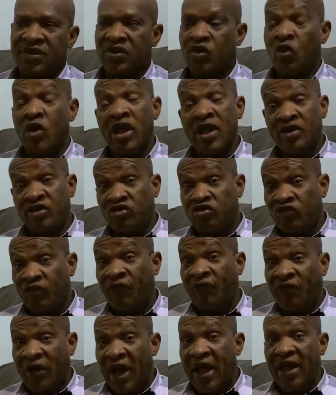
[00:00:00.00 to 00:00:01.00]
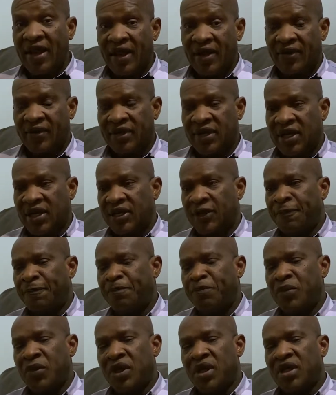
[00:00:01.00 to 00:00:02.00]
We find out that
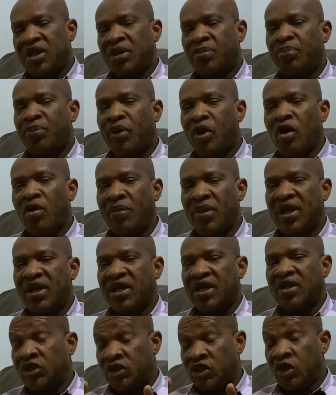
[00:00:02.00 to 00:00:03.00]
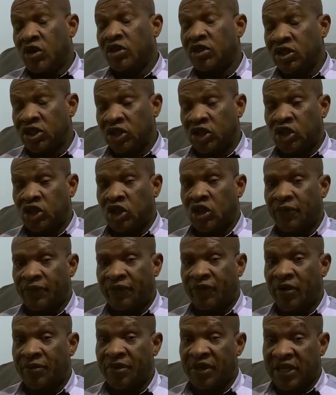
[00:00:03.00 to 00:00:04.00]
the plumber that does the job
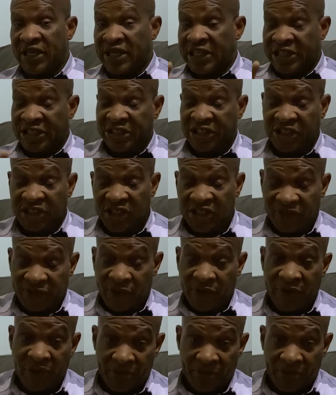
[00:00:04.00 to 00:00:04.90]
from the initial, from the